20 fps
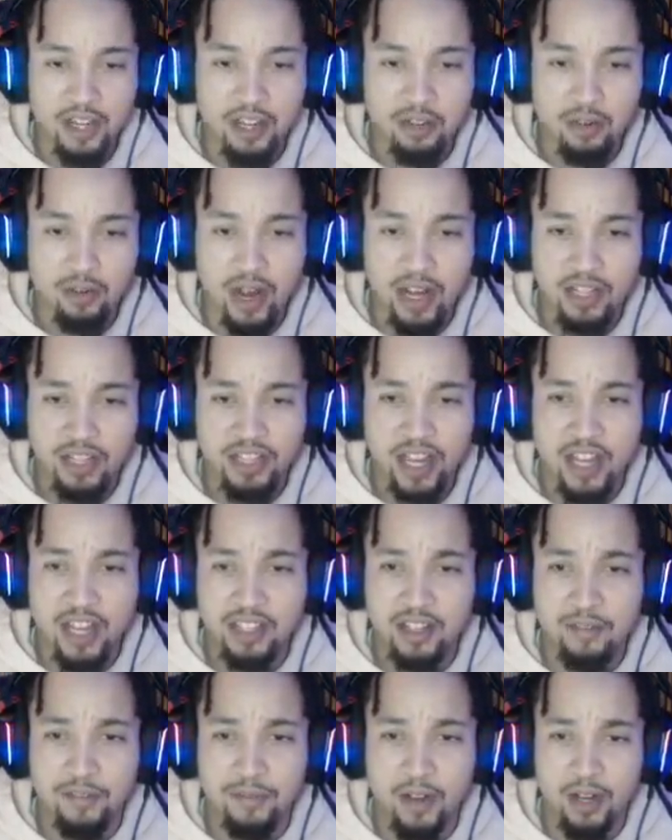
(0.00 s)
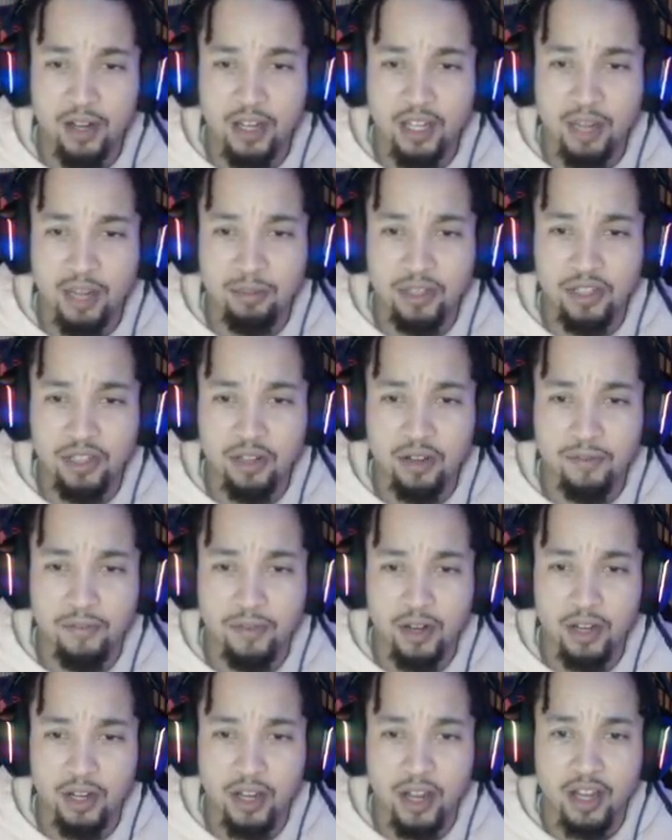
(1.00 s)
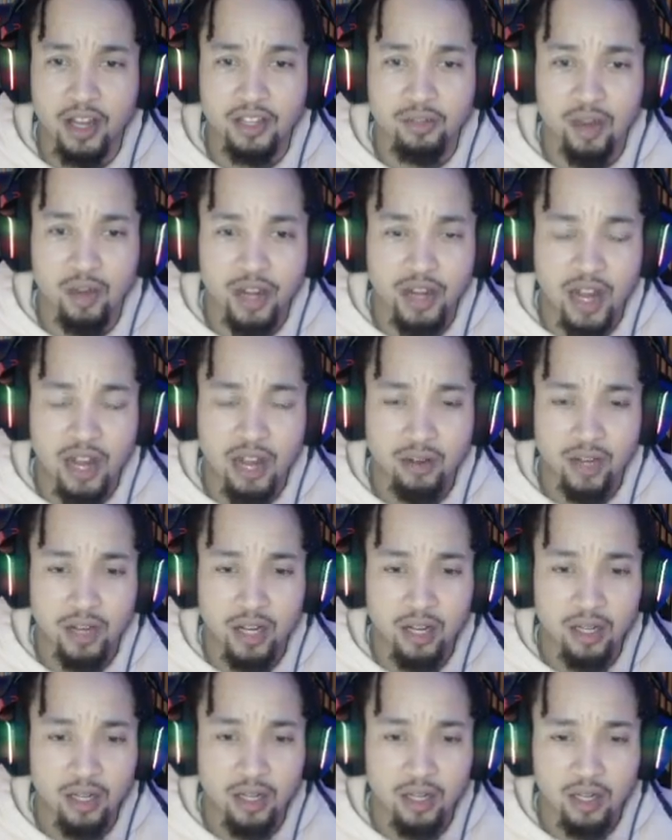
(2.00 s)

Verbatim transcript: You had a chance to fucking let me see your fucking hands right now, nigga.